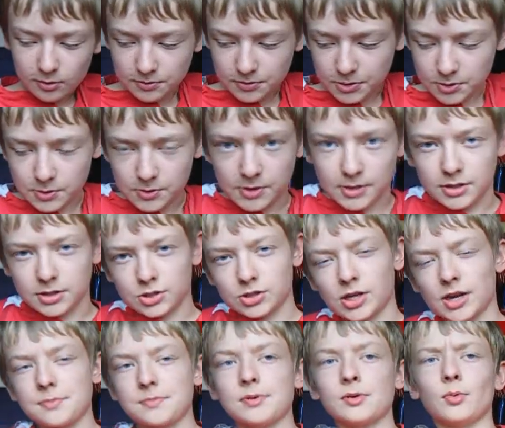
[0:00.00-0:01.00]
welcome to this
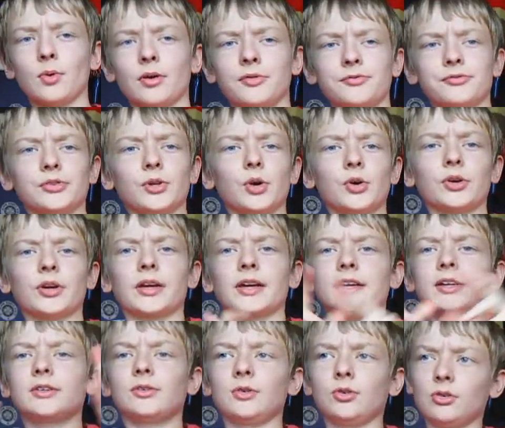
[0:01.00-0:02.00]
JB1 vlog.
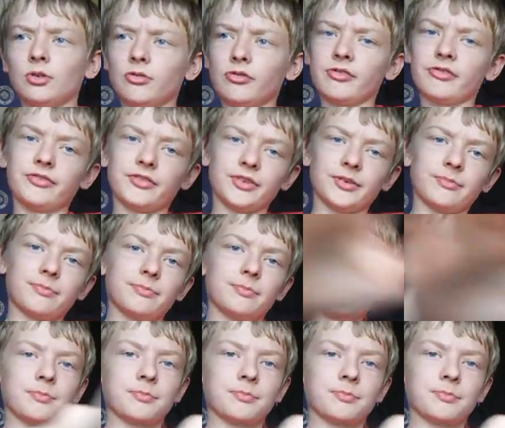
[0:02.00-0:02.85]
Ignore if the